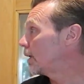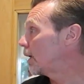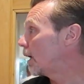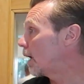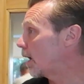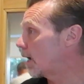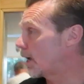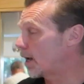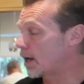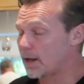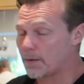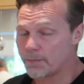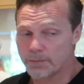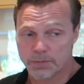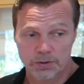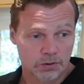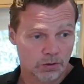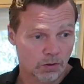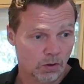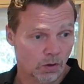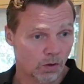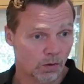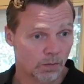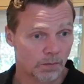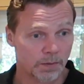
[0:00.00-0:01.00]
Um,
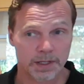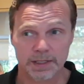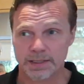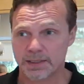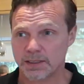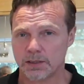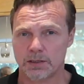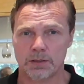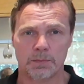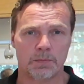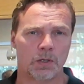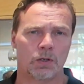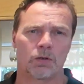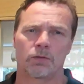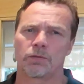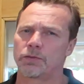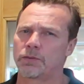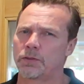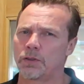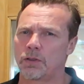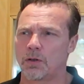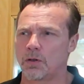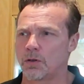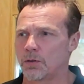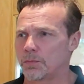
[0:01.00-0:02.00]
so this is a beautiful
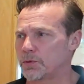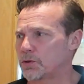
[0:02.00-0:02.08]
home.